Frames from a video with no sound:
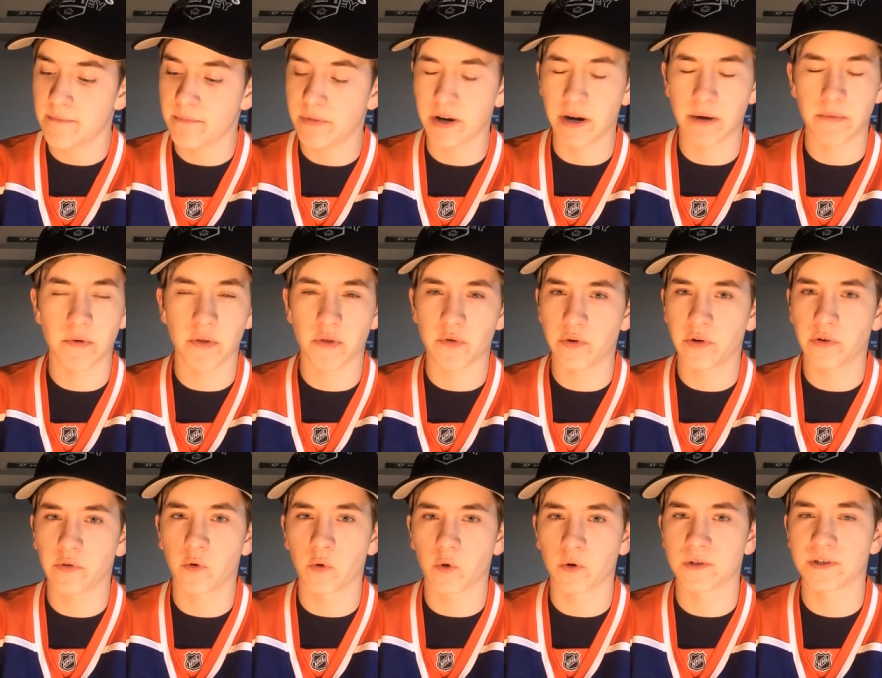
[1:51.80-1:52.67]
But number three, of
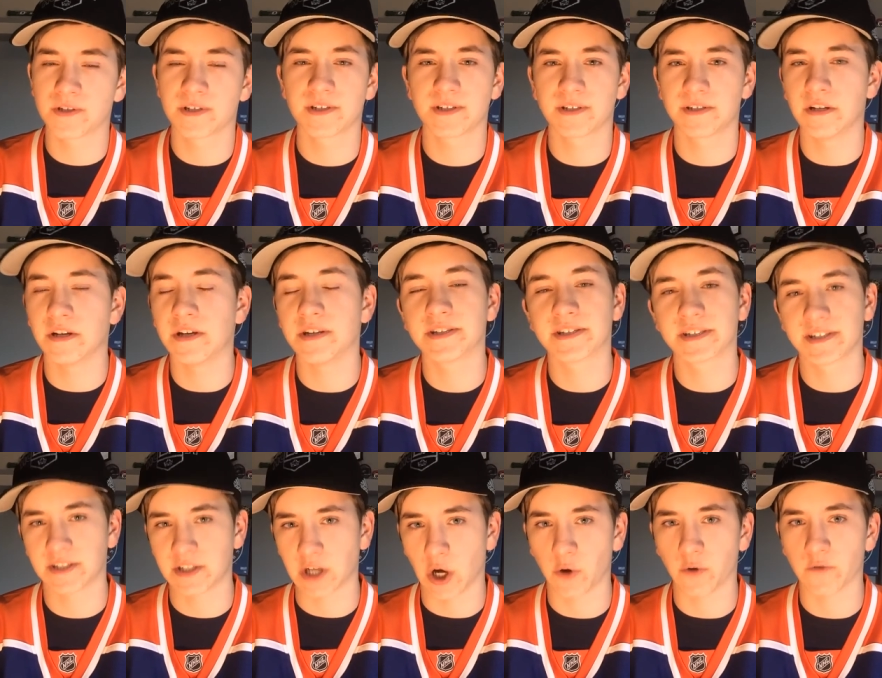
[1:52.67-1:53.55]
course, it's
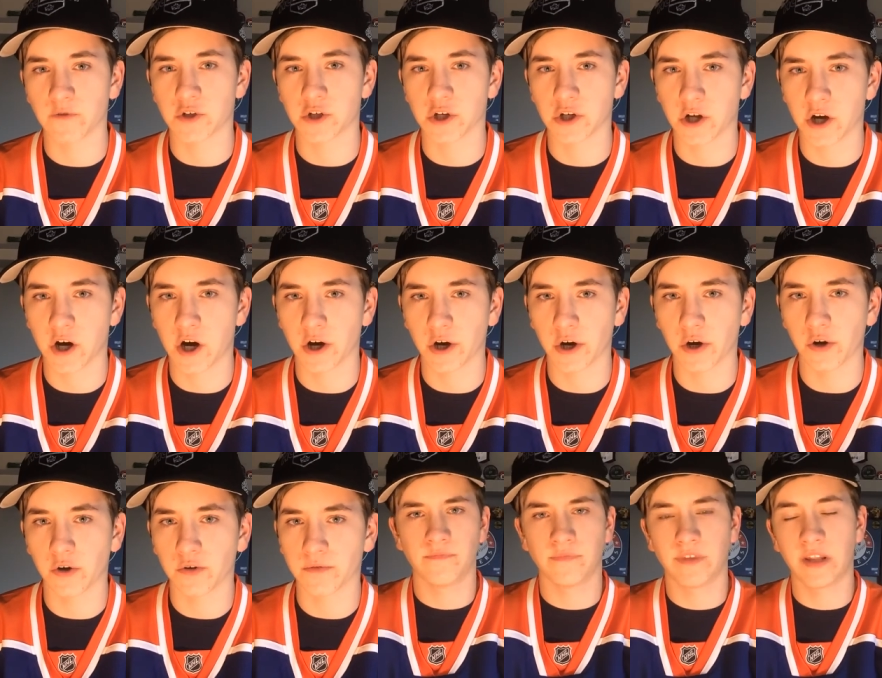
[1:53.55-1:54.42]
stuck with
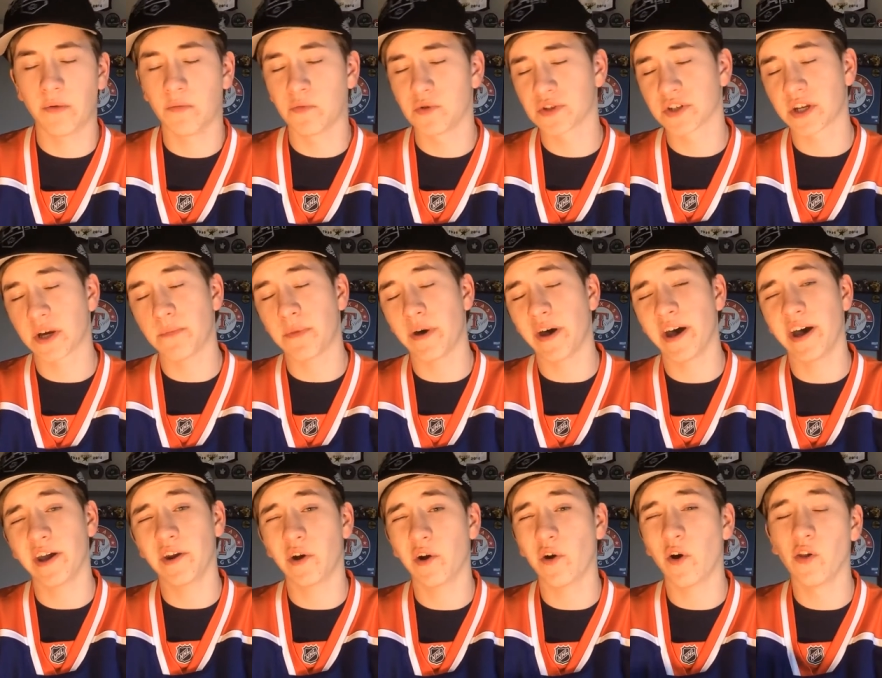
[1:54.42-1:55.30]
Chicago. Then we'll skip
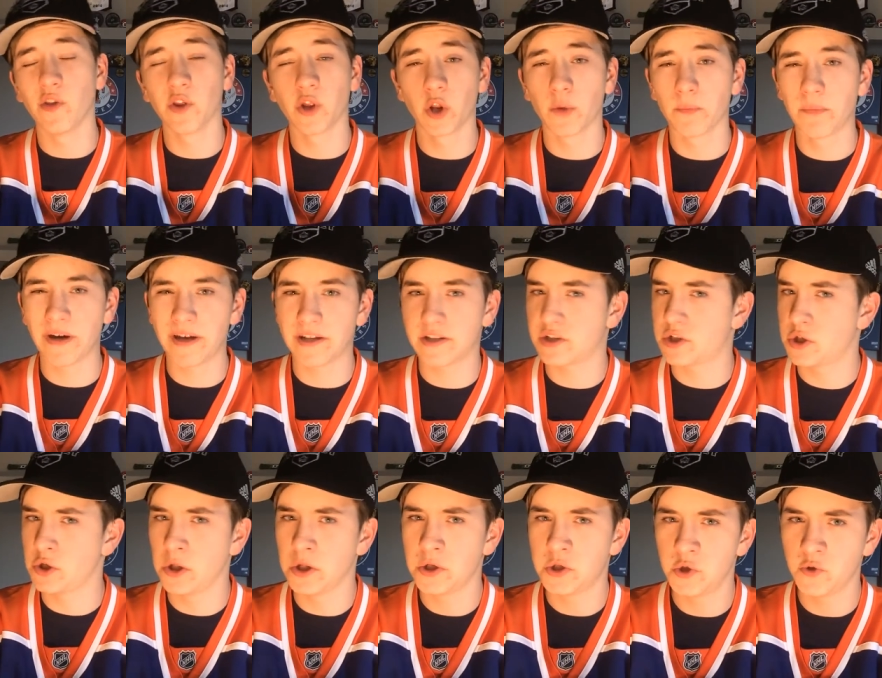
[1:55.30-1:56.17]
ahead a little bit to
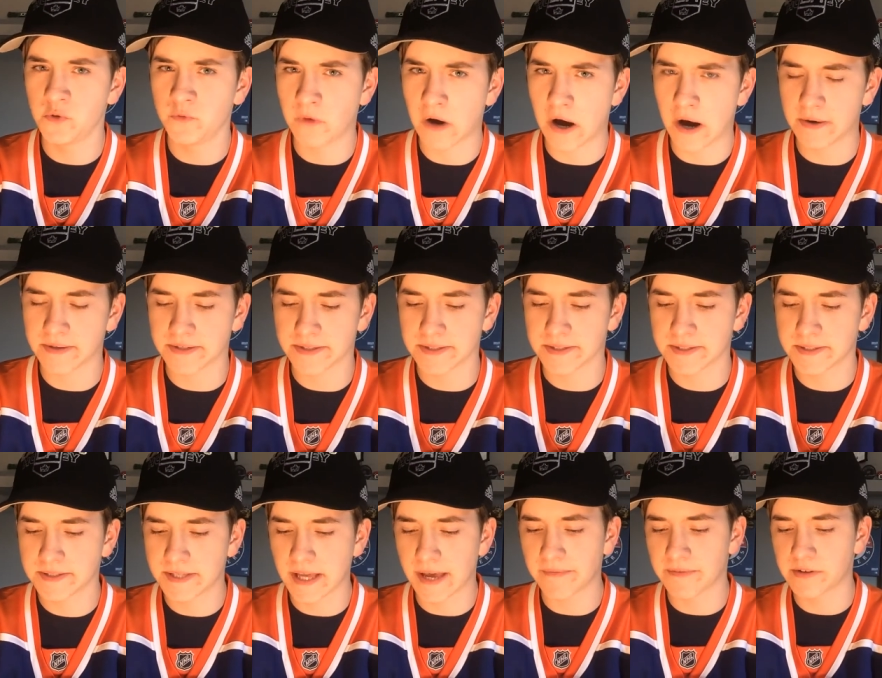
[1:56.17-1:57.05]
the
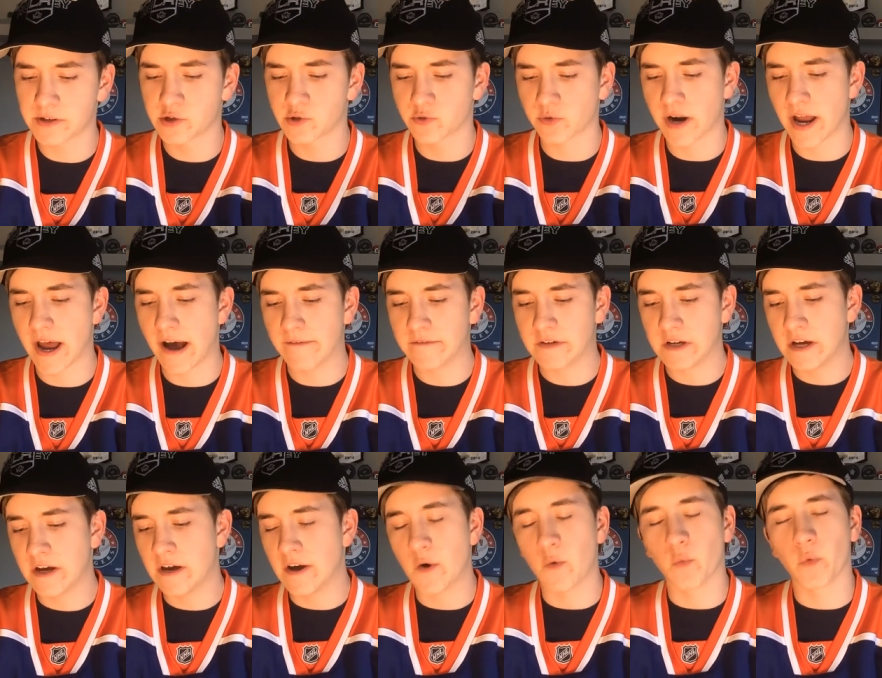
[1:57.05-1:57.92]
2007 draft,
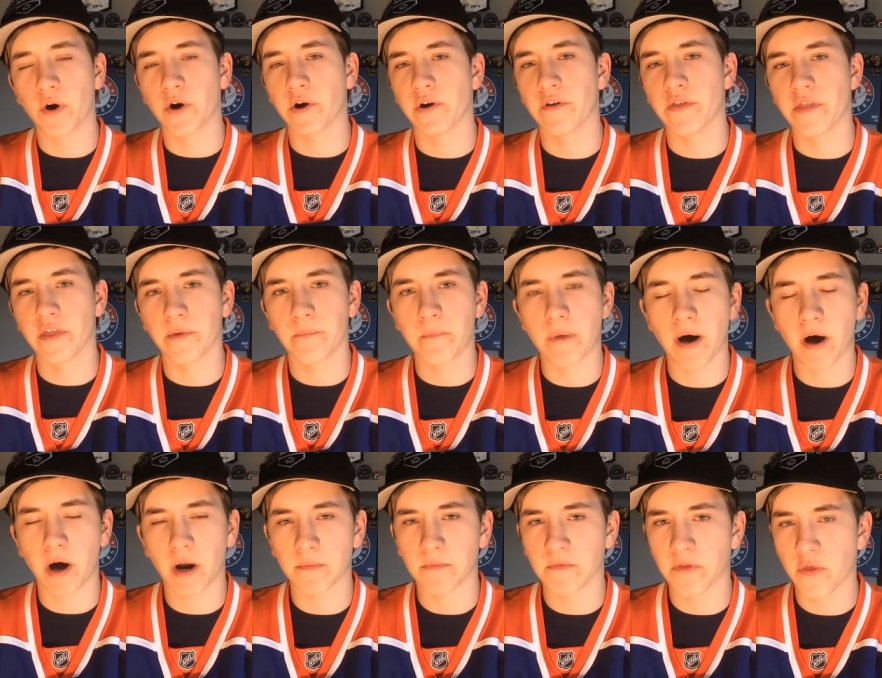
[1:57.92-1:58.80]
where the
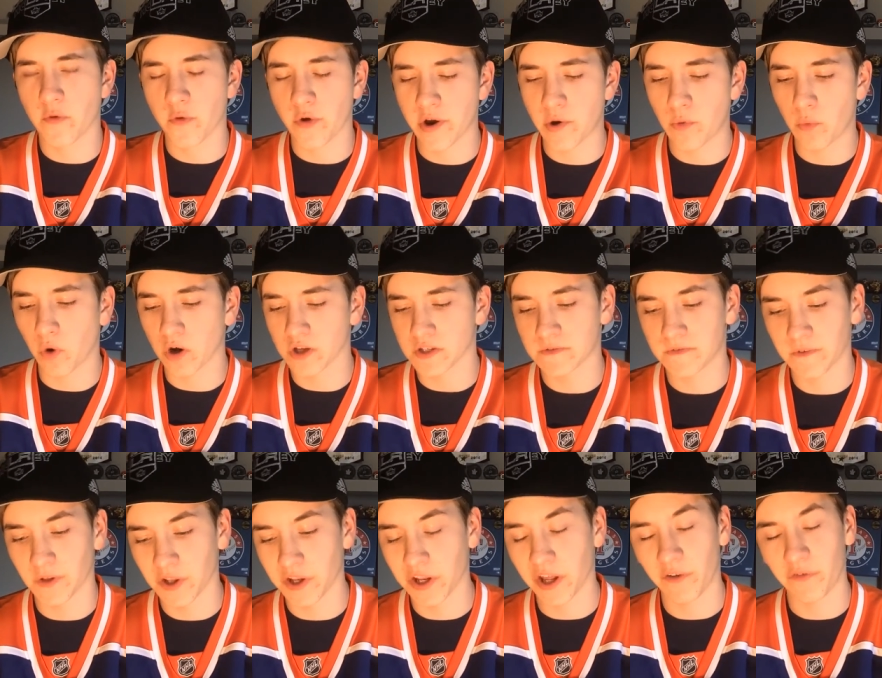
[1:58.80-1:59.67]
bottom three was
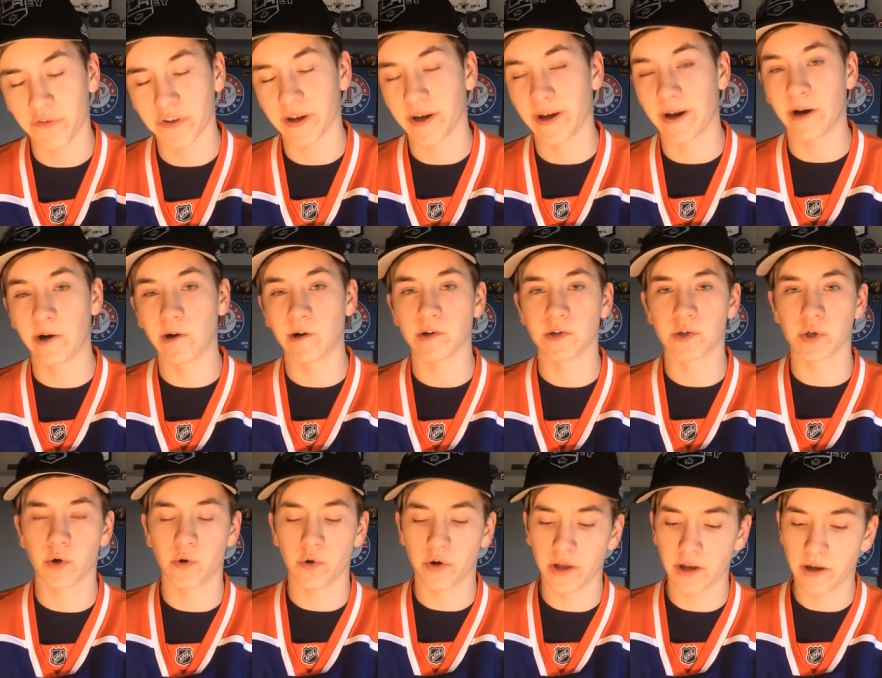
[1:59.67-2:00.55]
Philadelphia. Philadelphia,
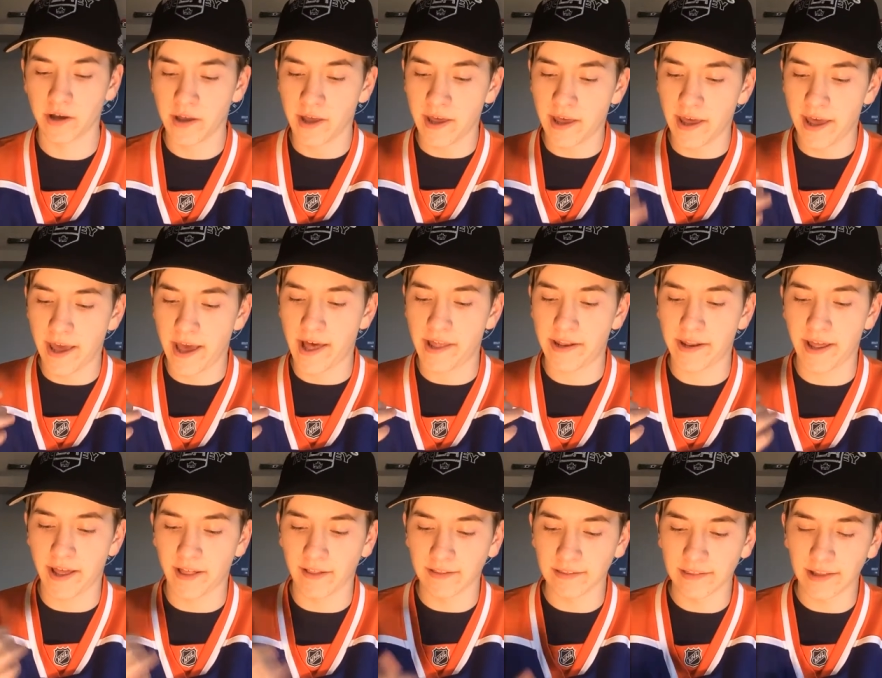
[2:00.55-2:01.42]
Arizona, and
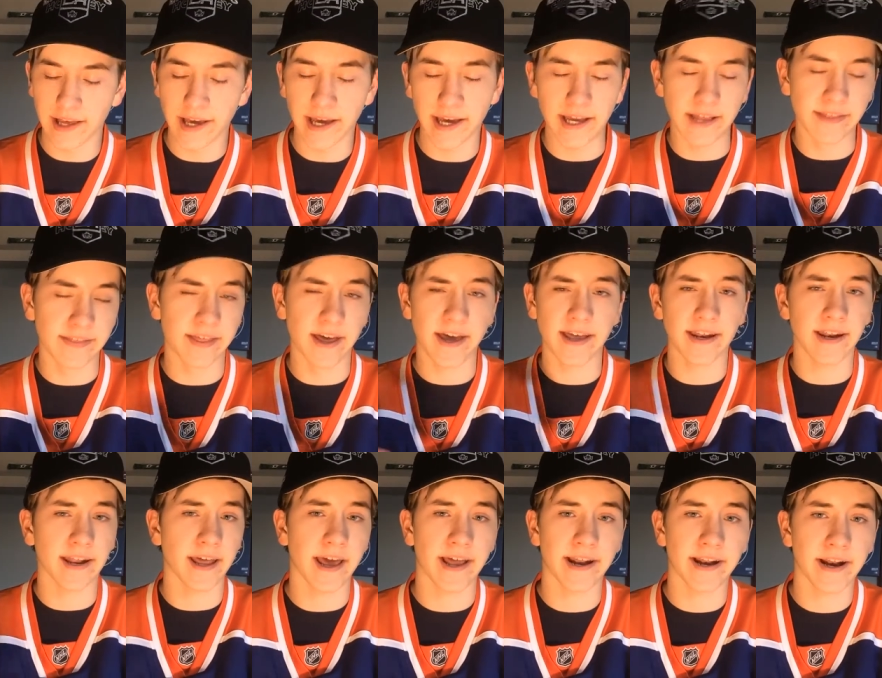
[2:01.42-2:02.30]
LA. Then
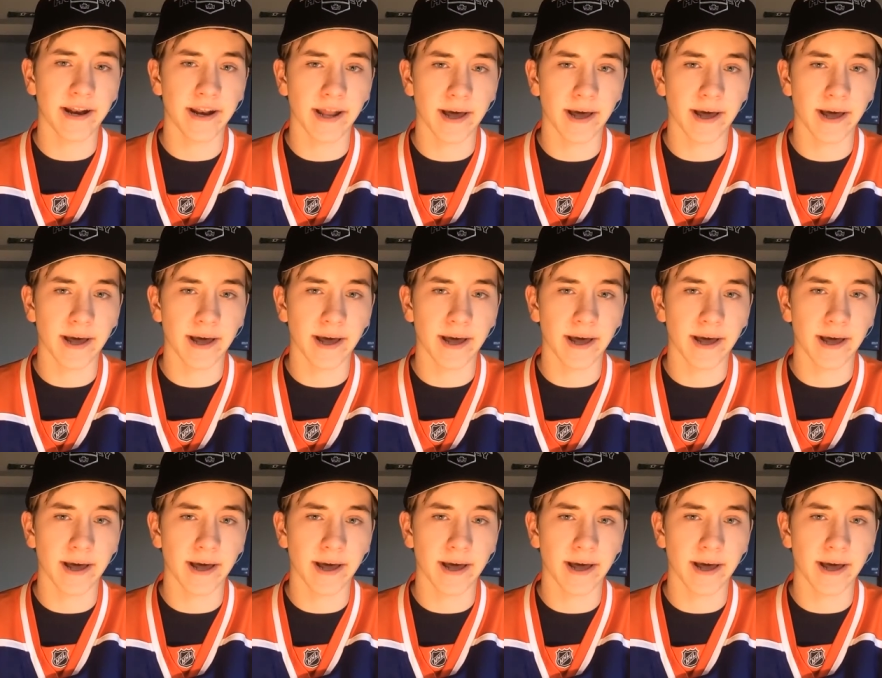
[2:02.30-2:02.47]
it ended